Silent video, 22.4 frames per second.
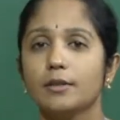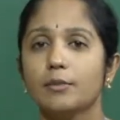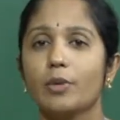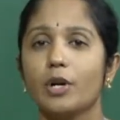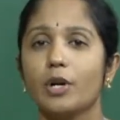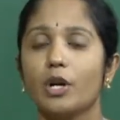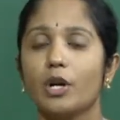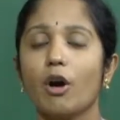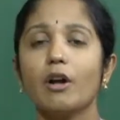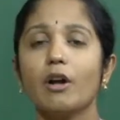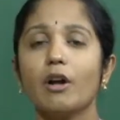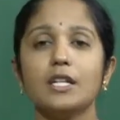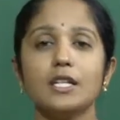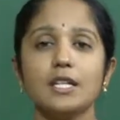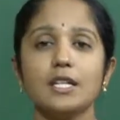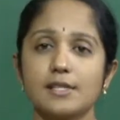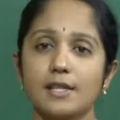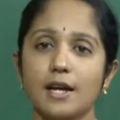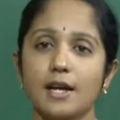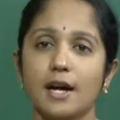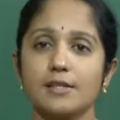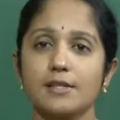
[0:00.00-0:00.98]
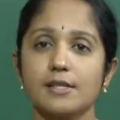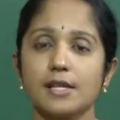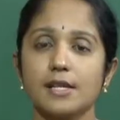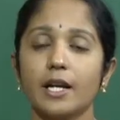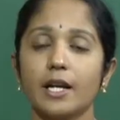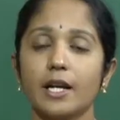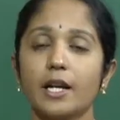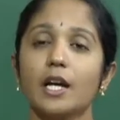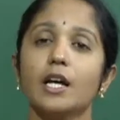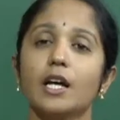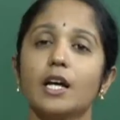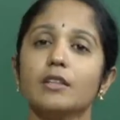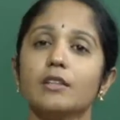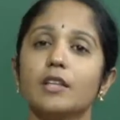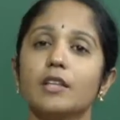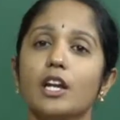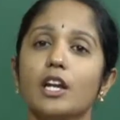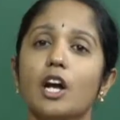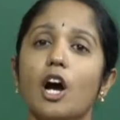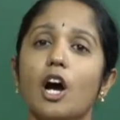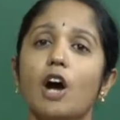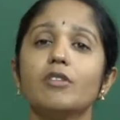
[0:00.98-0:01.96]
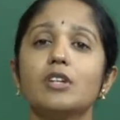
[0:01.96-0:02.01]
priority is assigned,
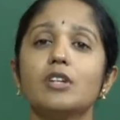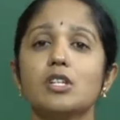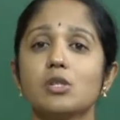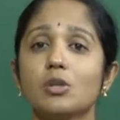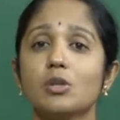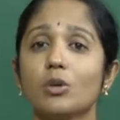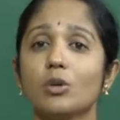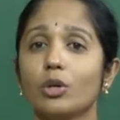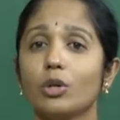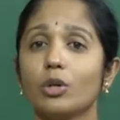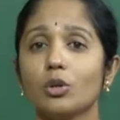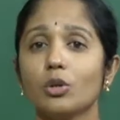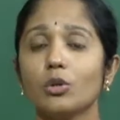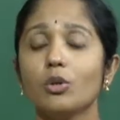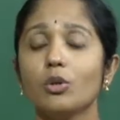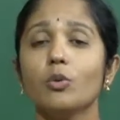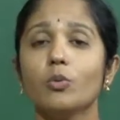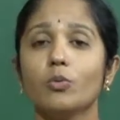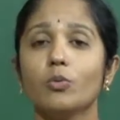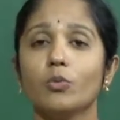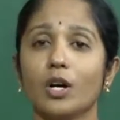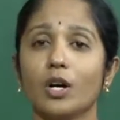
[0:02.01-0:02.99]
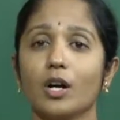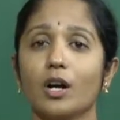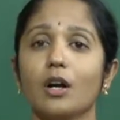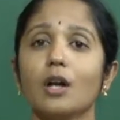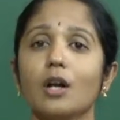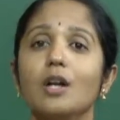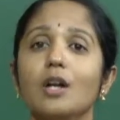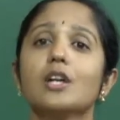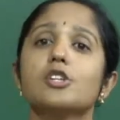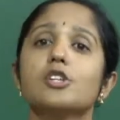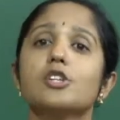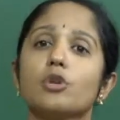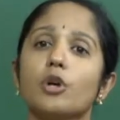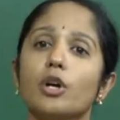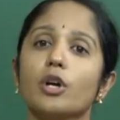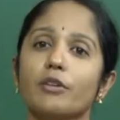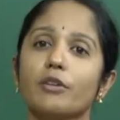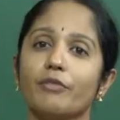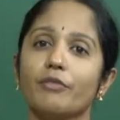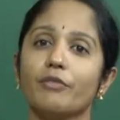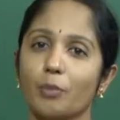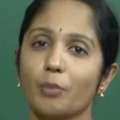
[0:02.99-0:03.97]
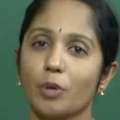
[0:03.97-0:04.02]
then how it is going to work. So
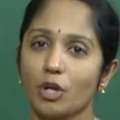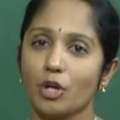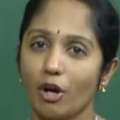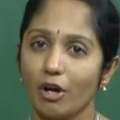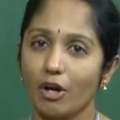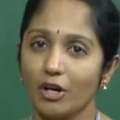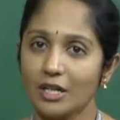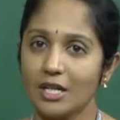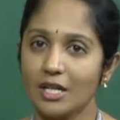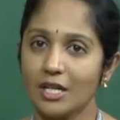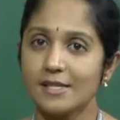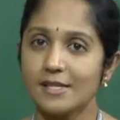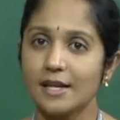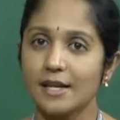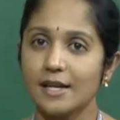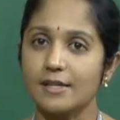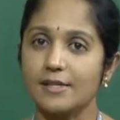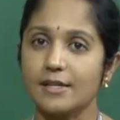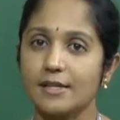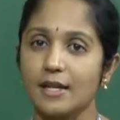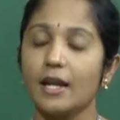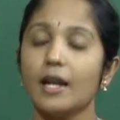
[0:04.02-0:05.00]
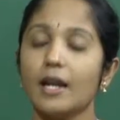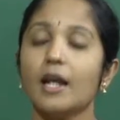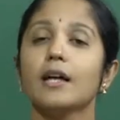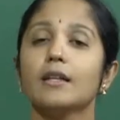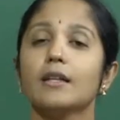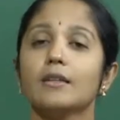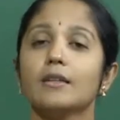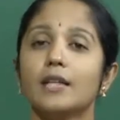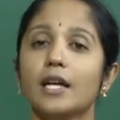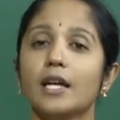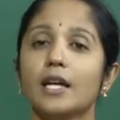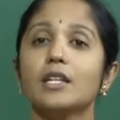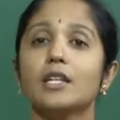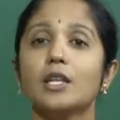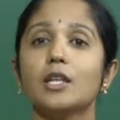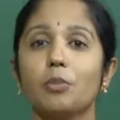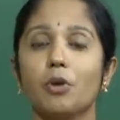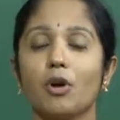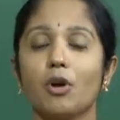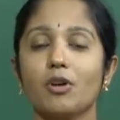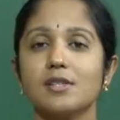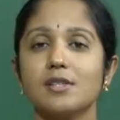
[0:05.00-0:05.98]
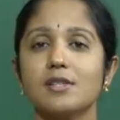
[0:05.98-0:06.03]
if a priority is assigned, then the
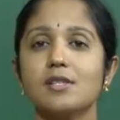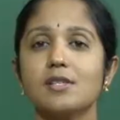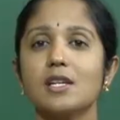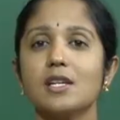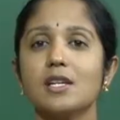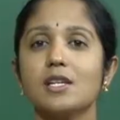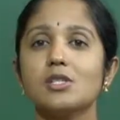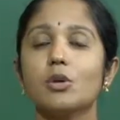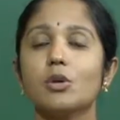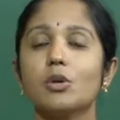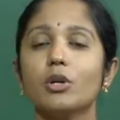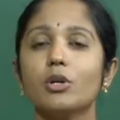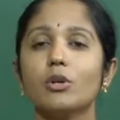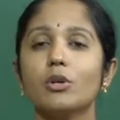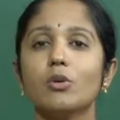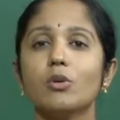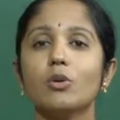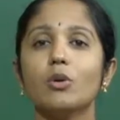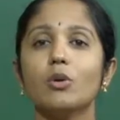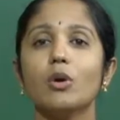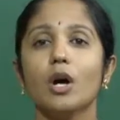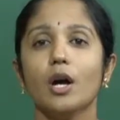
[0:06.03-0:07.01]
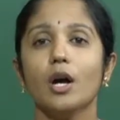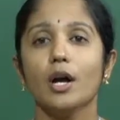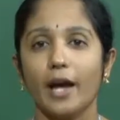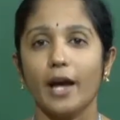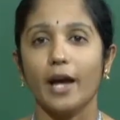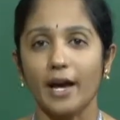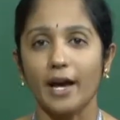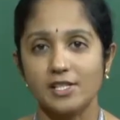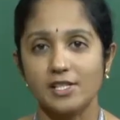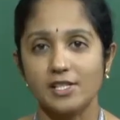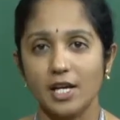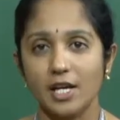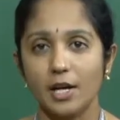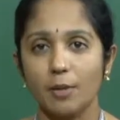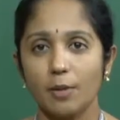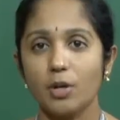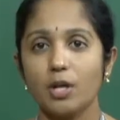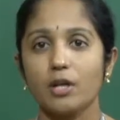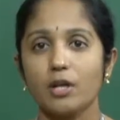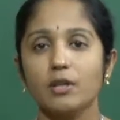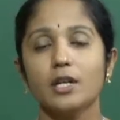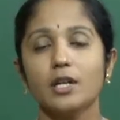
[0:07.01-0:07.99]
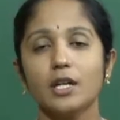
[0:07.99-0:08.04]
processor is going to
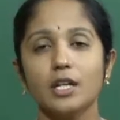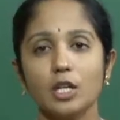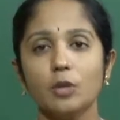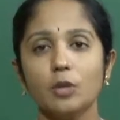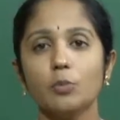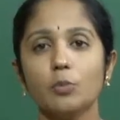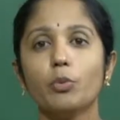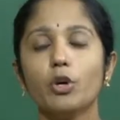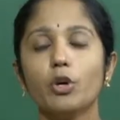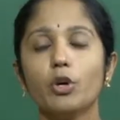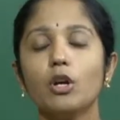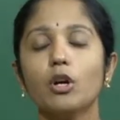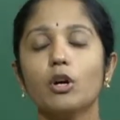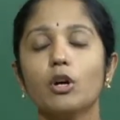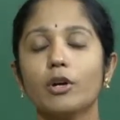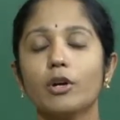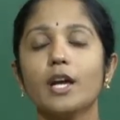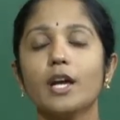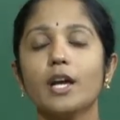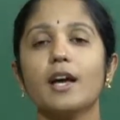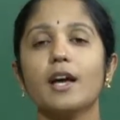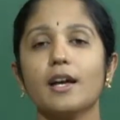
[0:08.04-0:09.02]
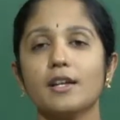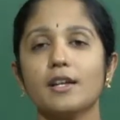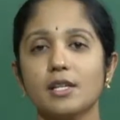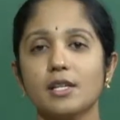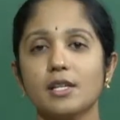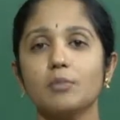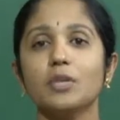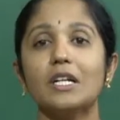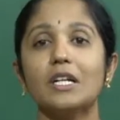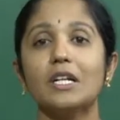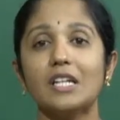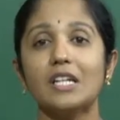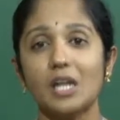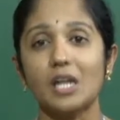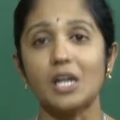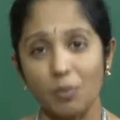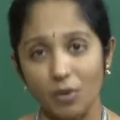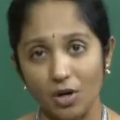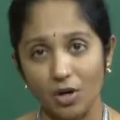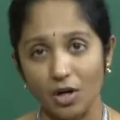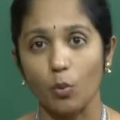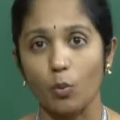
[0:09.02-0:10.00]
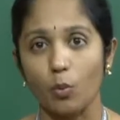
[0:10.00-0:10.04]
accept the input, okay, accept the
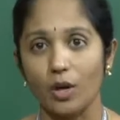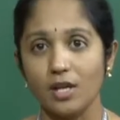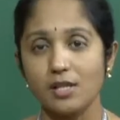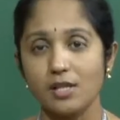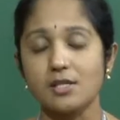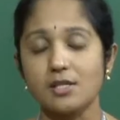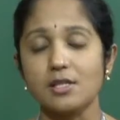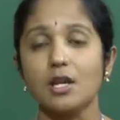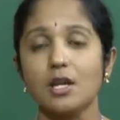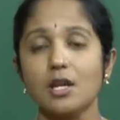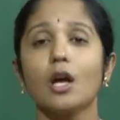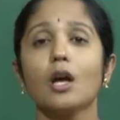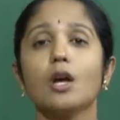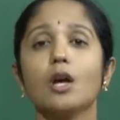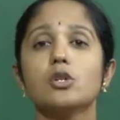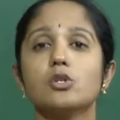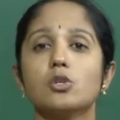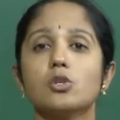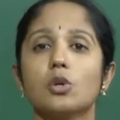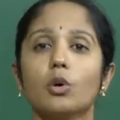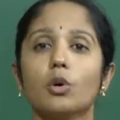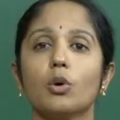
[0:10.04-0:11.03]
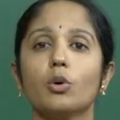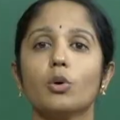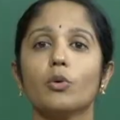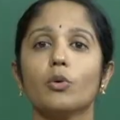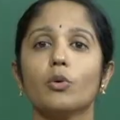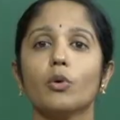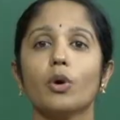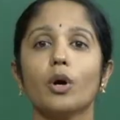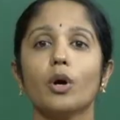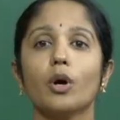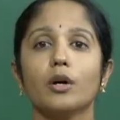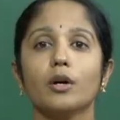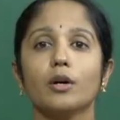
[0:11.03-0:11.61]
interrupt request, so